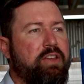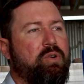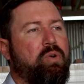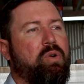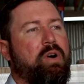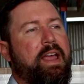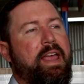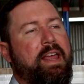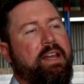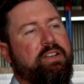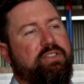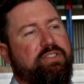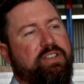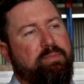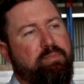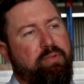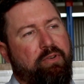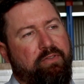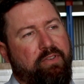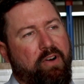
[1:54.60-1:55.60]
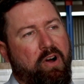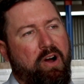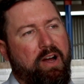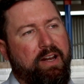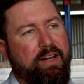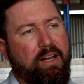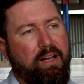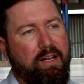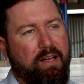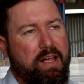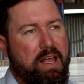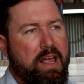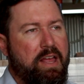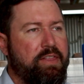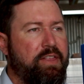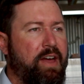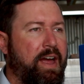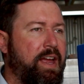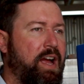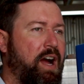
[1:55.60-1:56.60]
your energy provider,
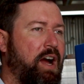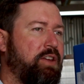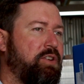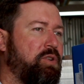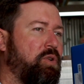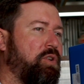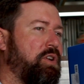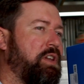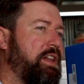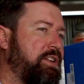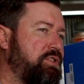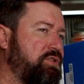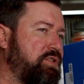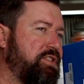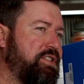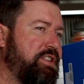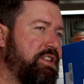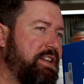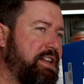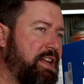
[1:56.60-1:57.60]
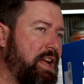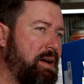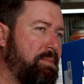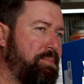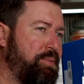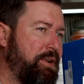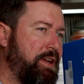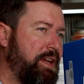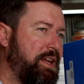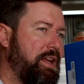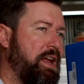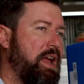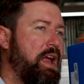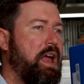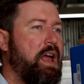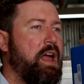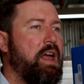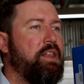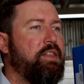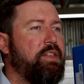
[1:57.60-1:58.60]
they are your electricity company,
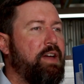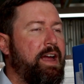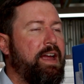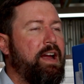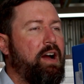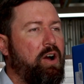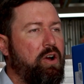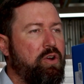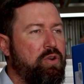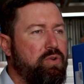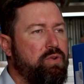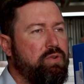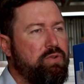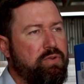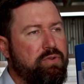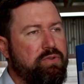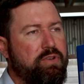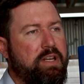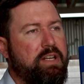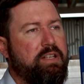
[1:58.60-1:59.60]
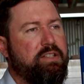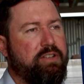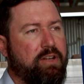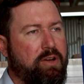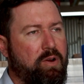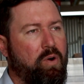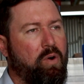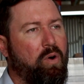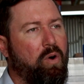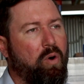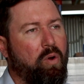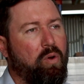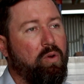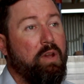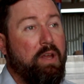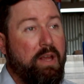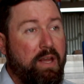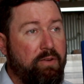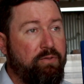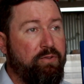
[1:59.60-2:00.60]
they are who you need to call
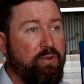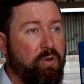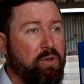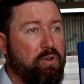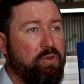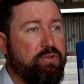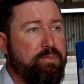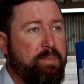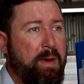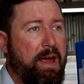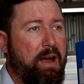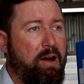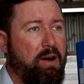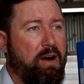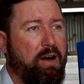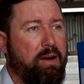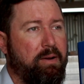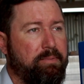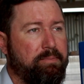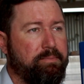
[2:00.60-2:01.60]
if you lose power.